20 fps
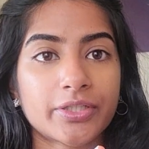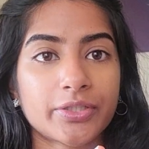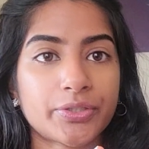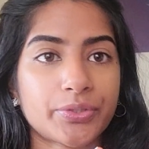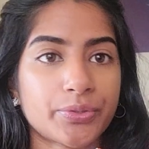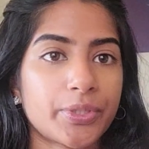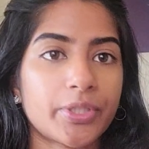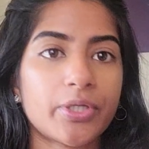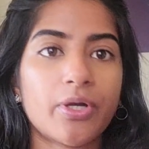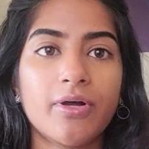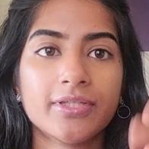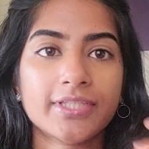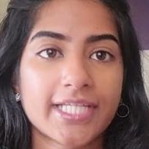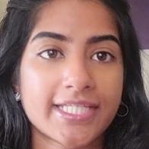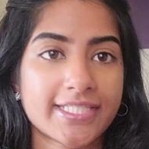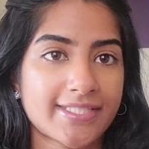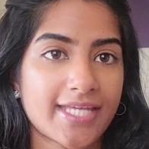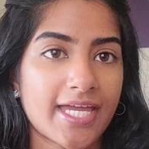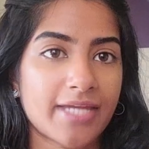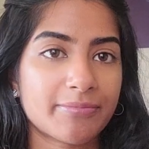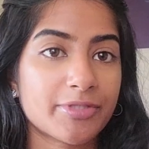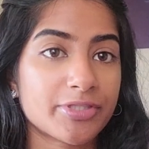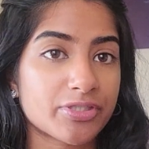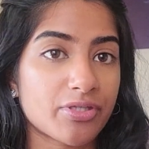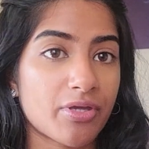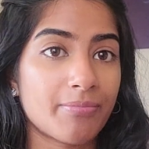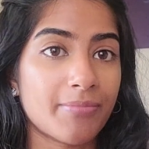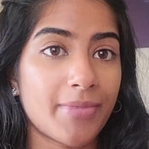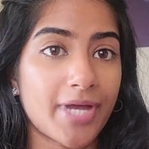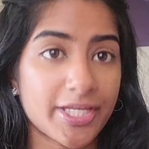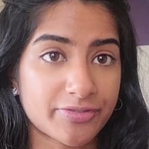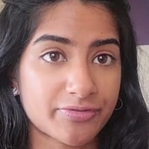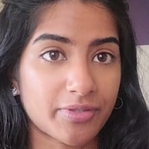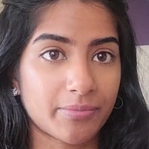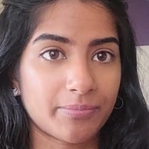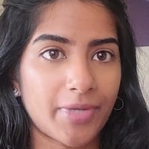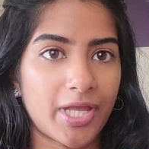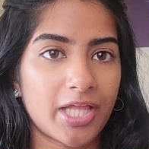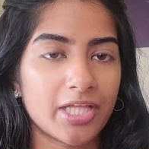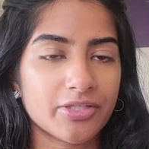doing all the assignments on
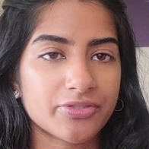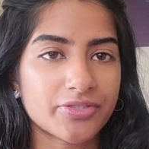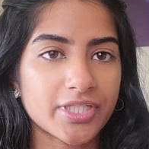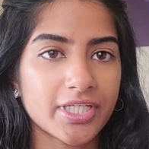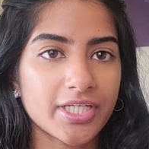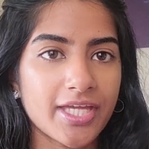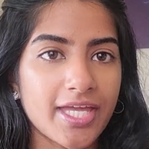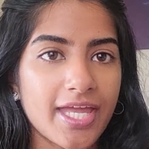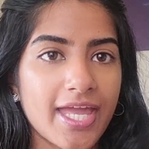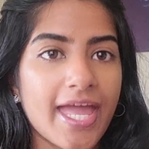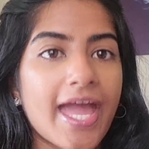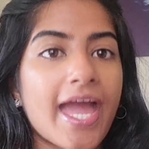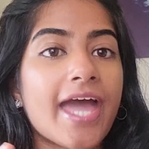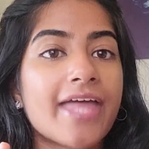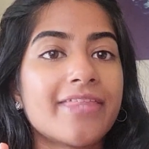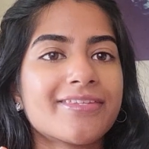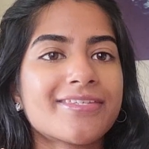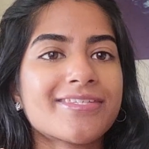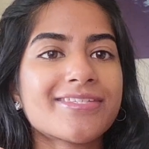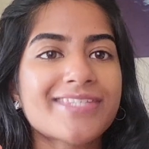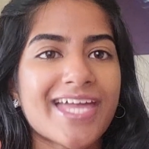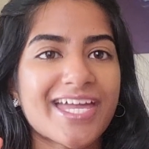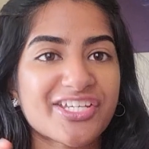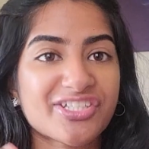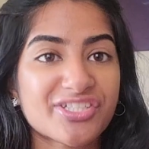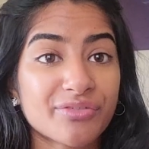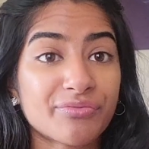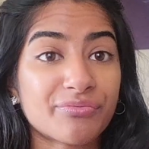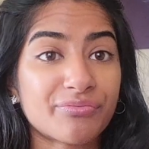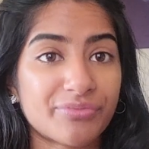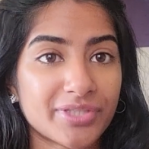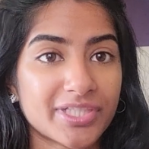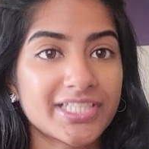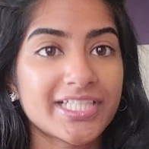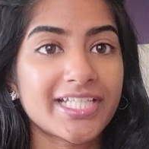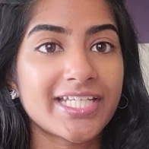Mastering Biology, and this is actually a really